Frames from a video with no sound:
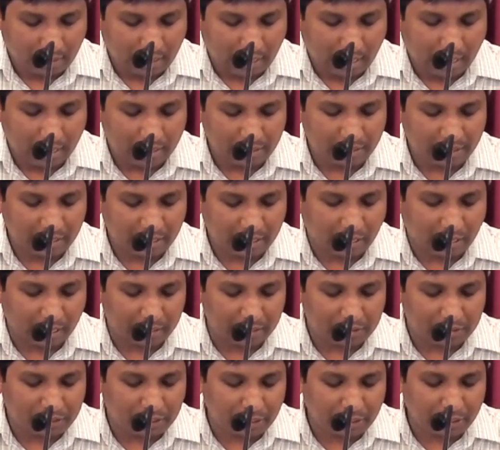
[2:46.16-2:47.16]
And he
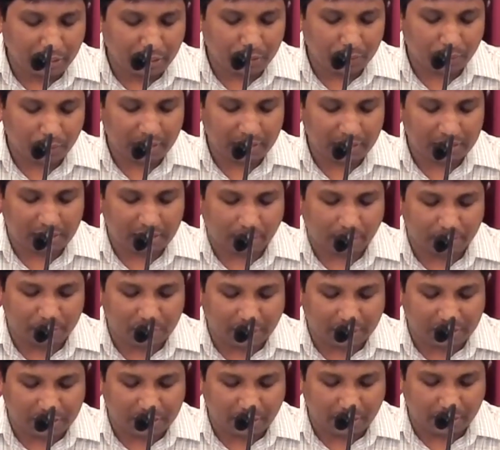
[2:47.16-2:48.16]
continued in
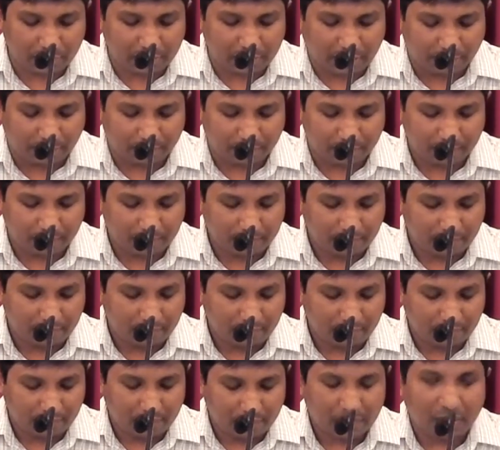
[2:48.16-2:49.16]
subjection to them.
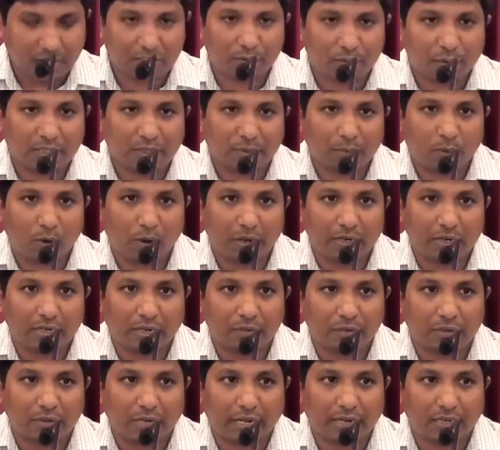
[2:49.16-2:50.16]
That's what the point I
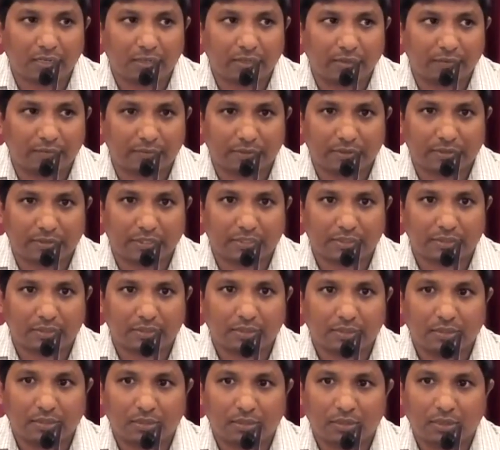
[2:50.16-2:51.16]
would like to emphasize.
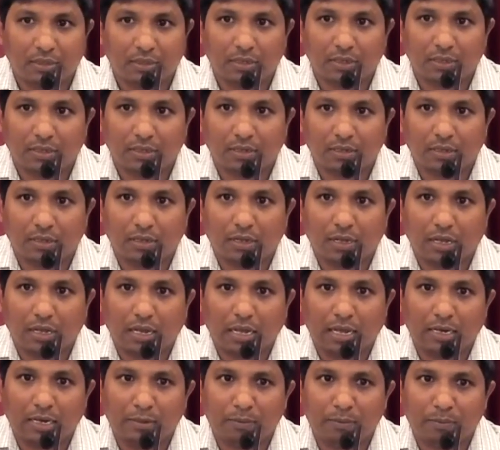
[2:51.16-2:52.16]

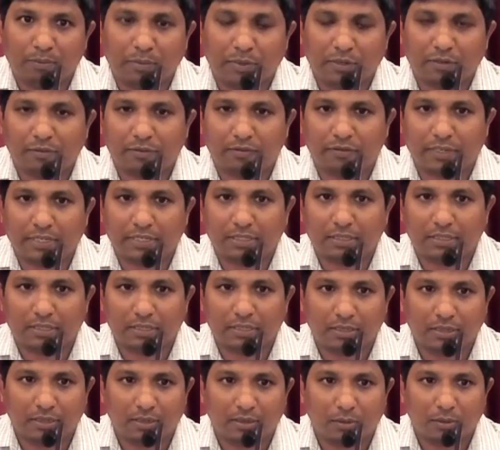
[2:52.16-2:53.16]
An imperfect
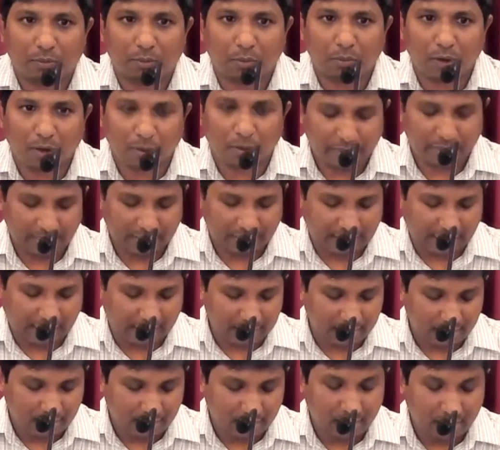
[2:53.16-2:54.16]
mom and
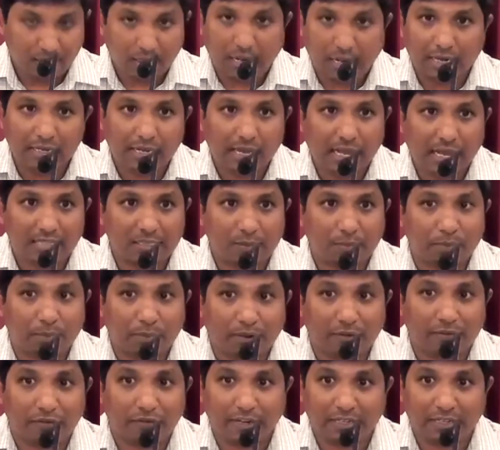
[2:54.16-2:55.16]
dad. And he has a
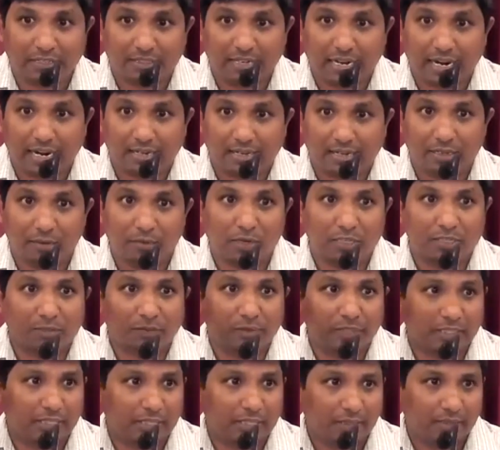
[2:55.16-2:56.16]
perfect dad. He was
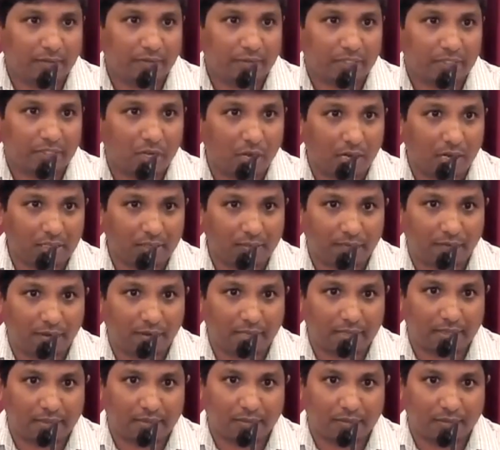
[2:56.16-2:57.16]
with, with God the
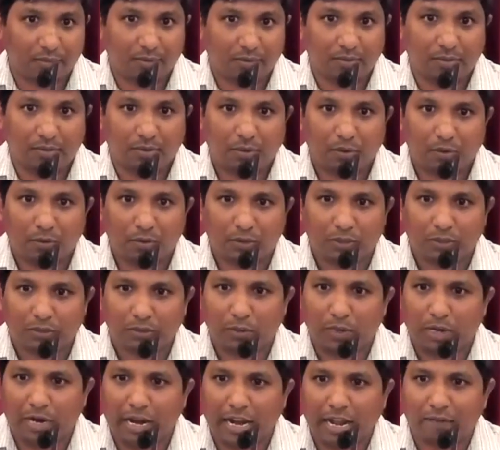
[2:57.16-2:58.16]
Father, who, is,
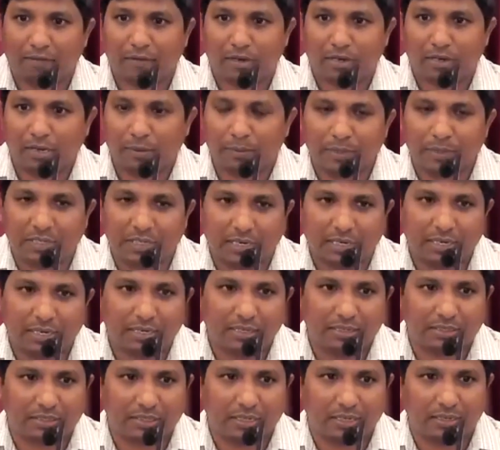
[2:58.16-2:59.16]
who never committed
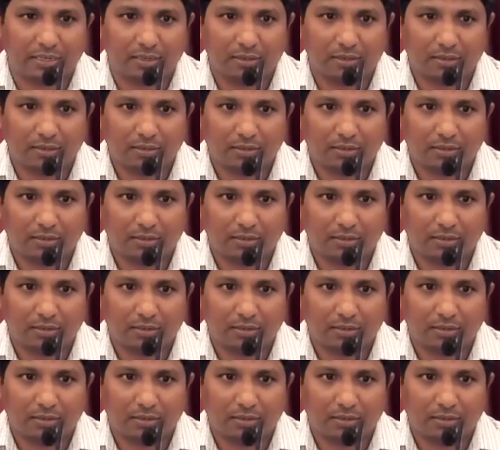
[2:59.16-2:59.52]
any sin.